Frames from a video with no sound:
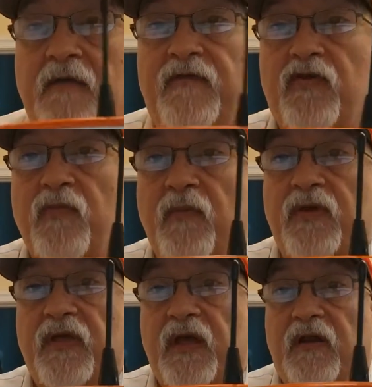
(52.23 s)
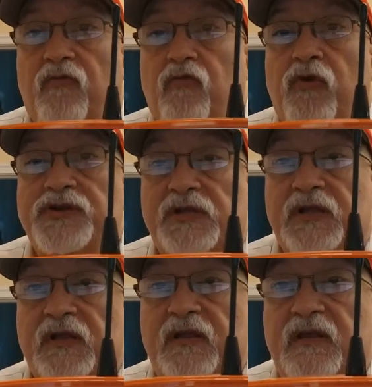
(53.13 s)
If you remember that
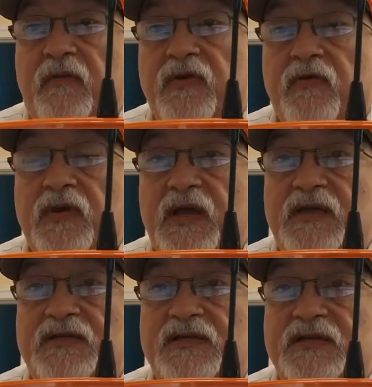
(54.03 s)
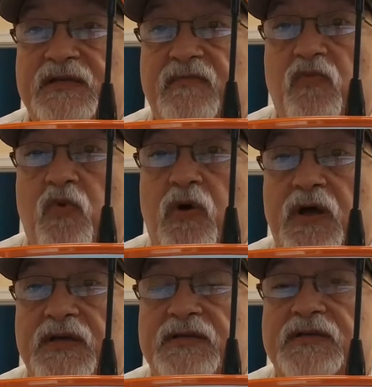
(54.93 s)
originally the WES system
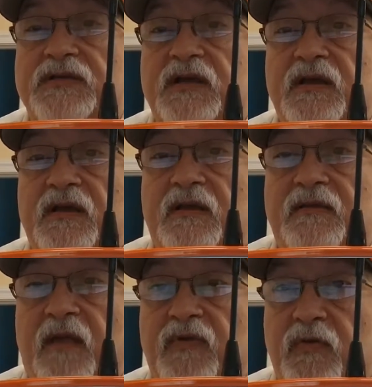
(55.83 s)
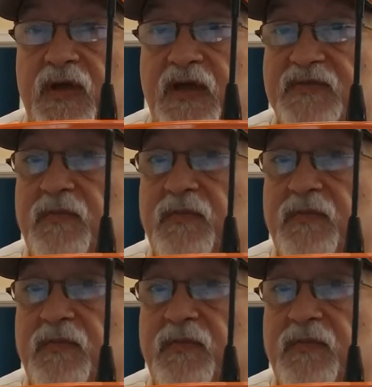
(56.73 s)
was WES